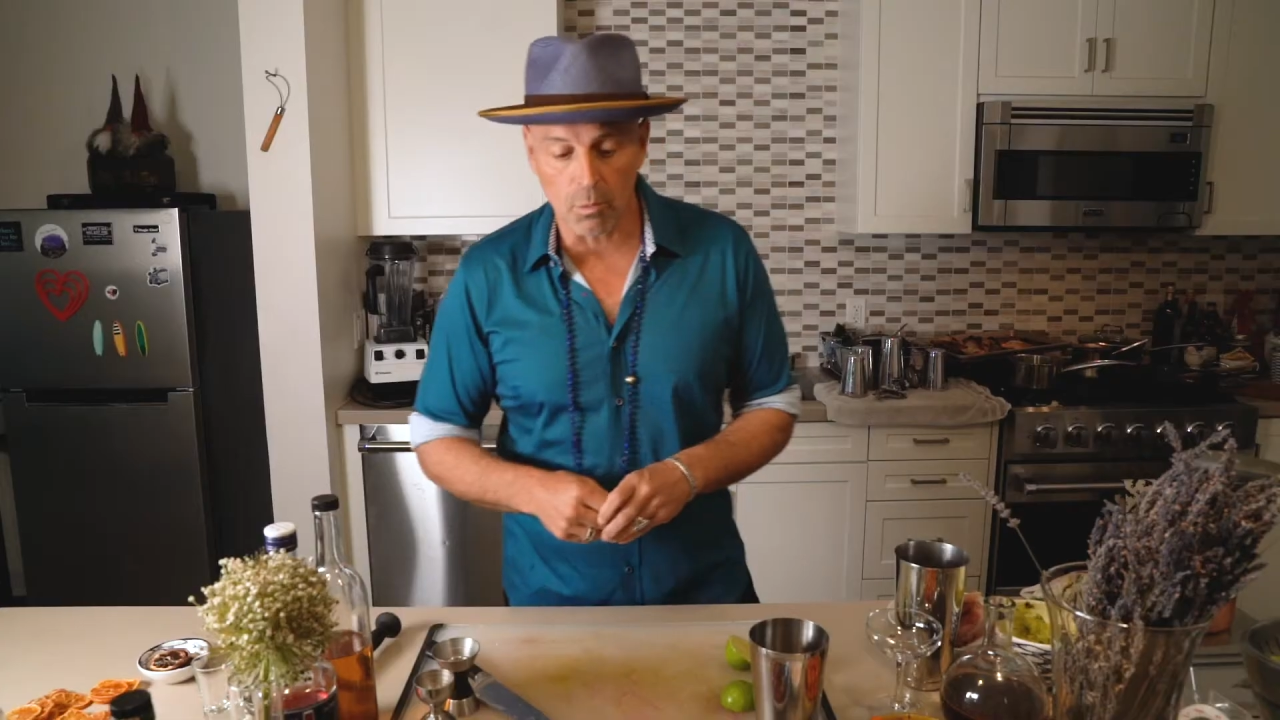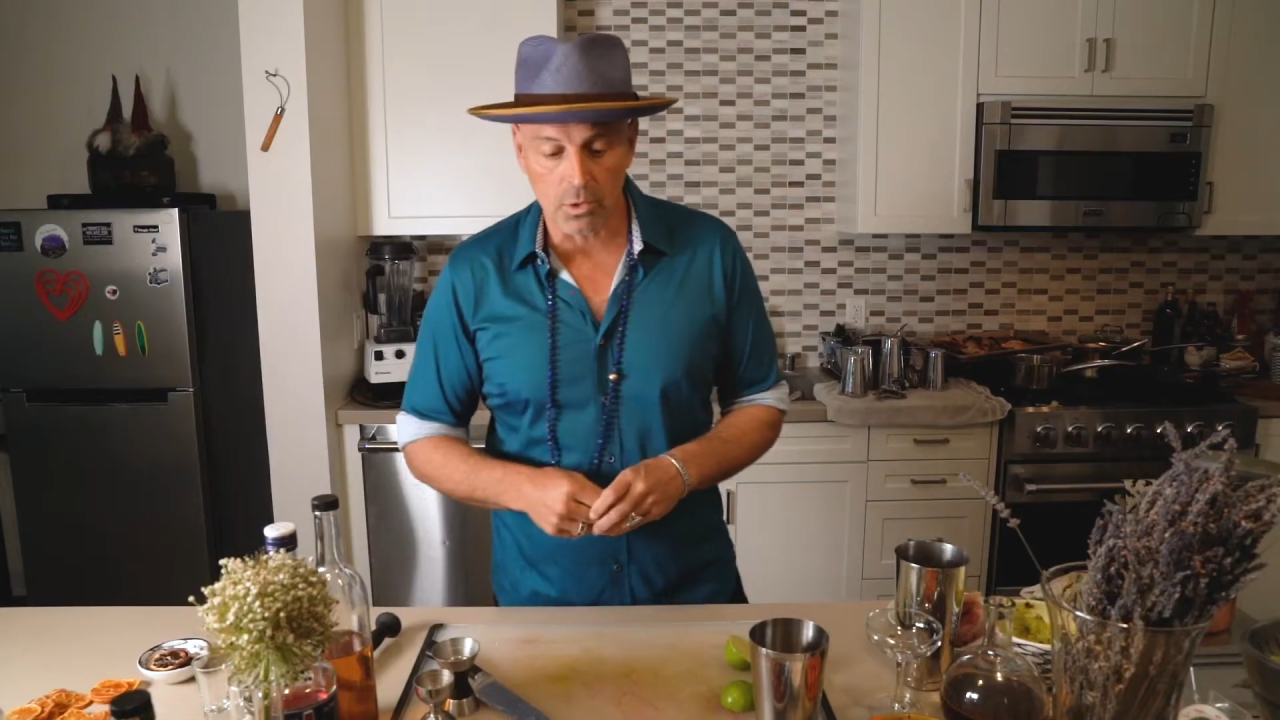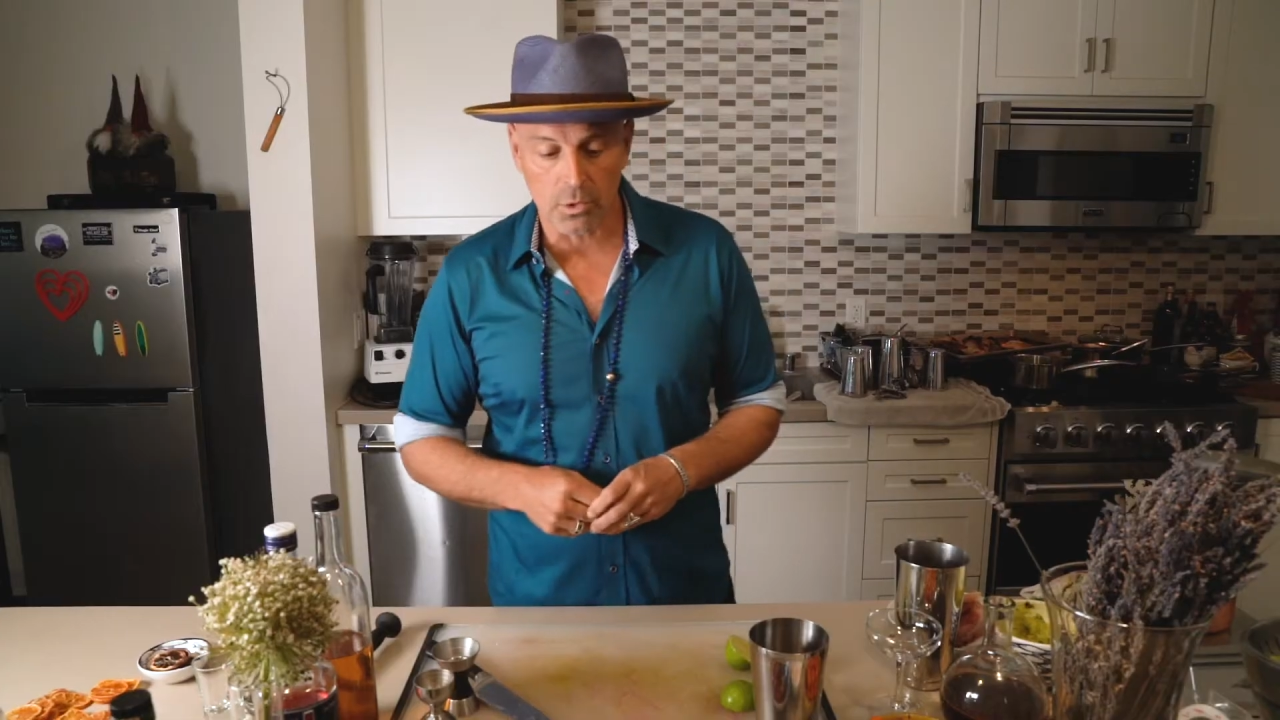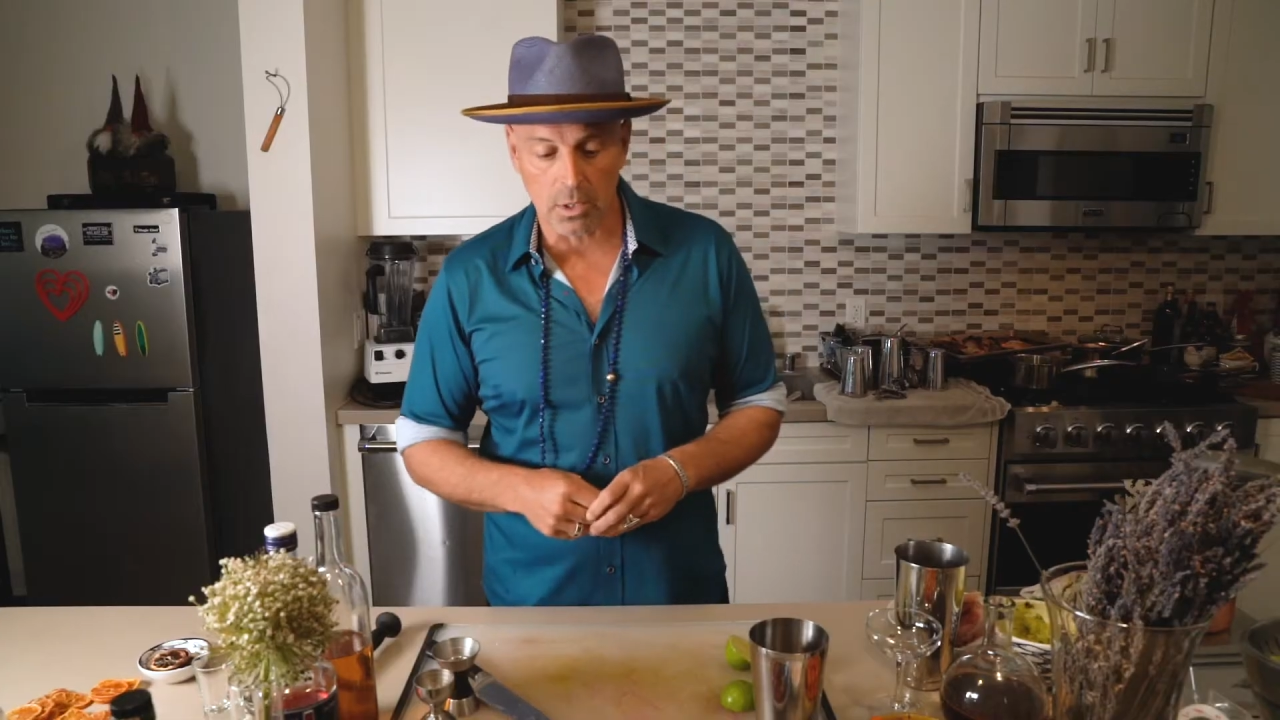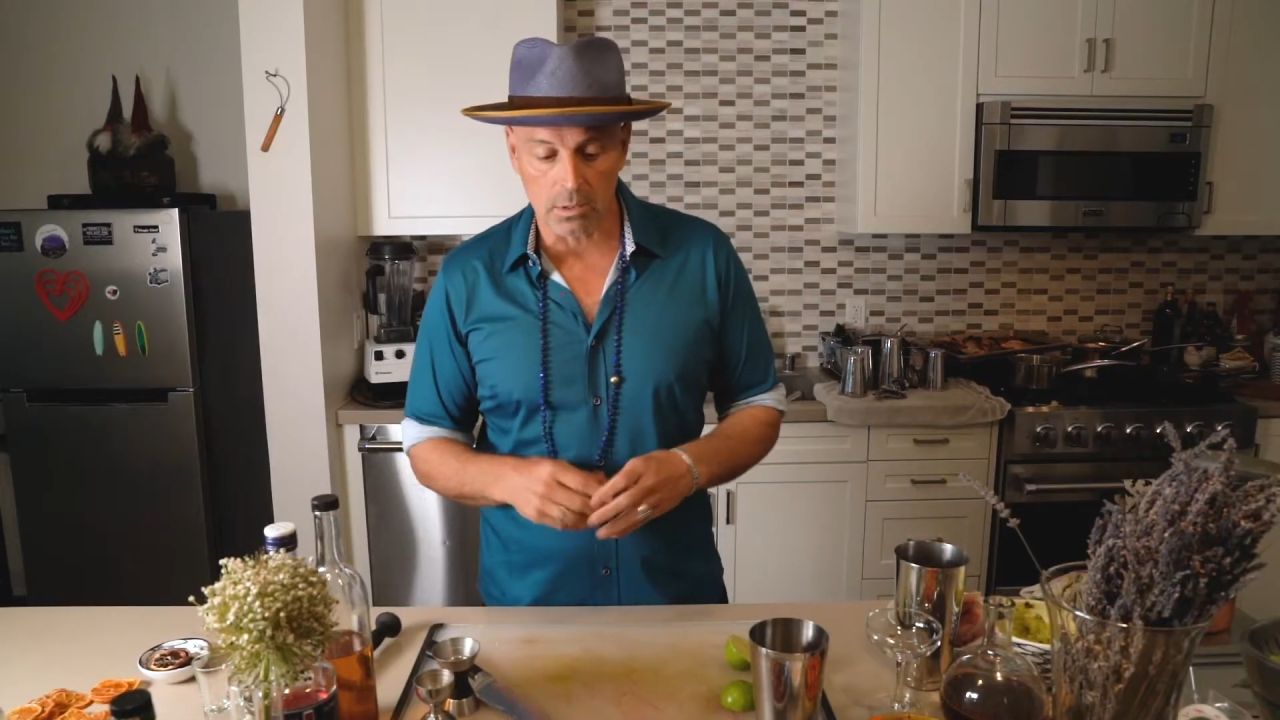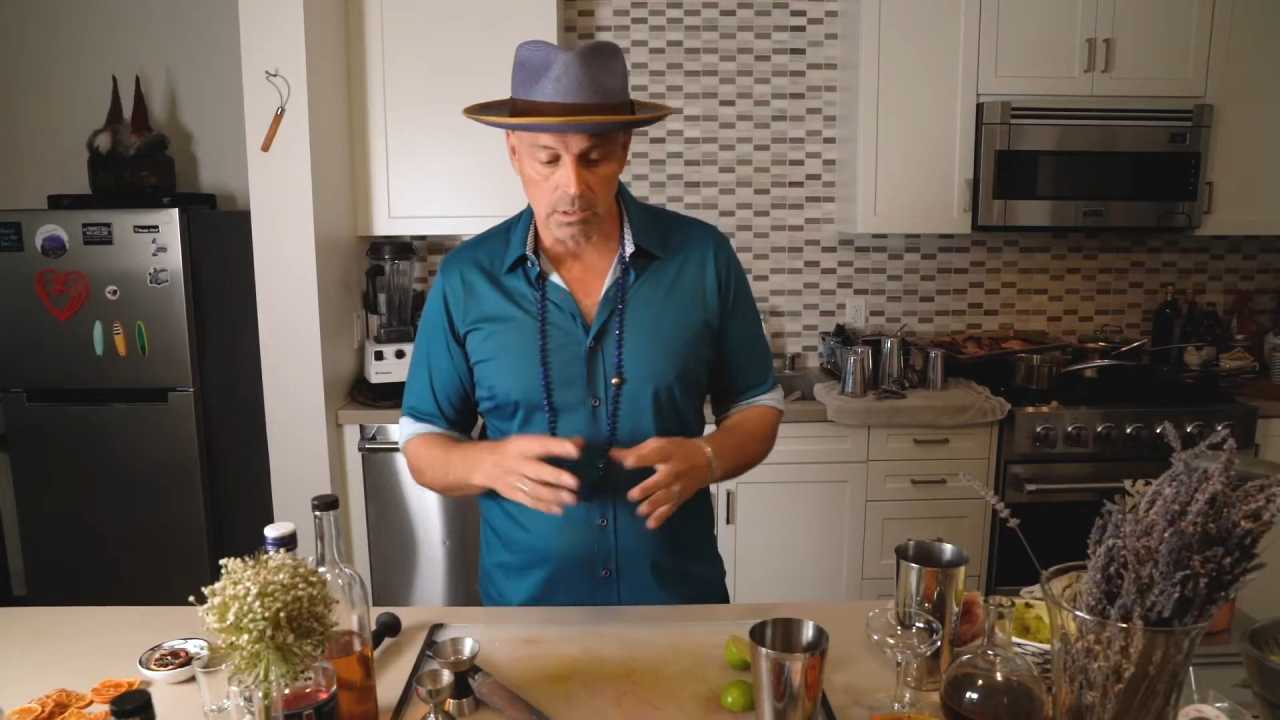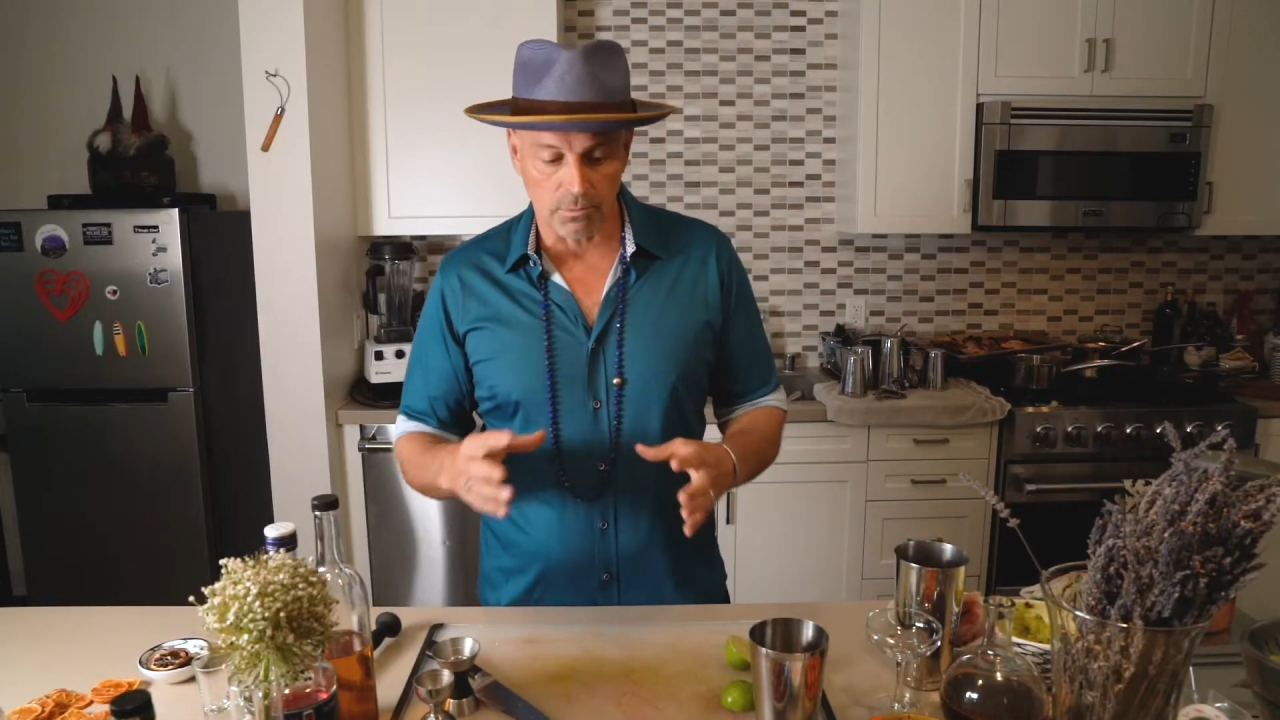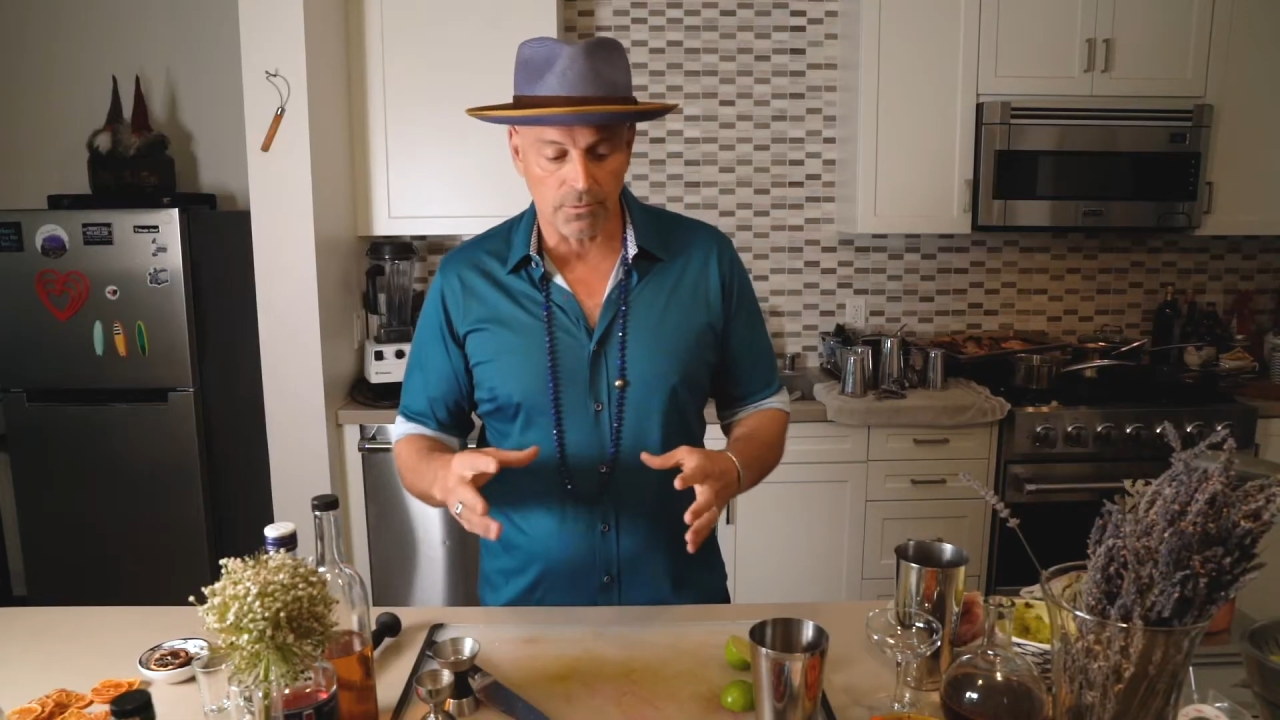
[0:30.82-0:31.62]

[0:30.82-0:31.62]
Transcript: with some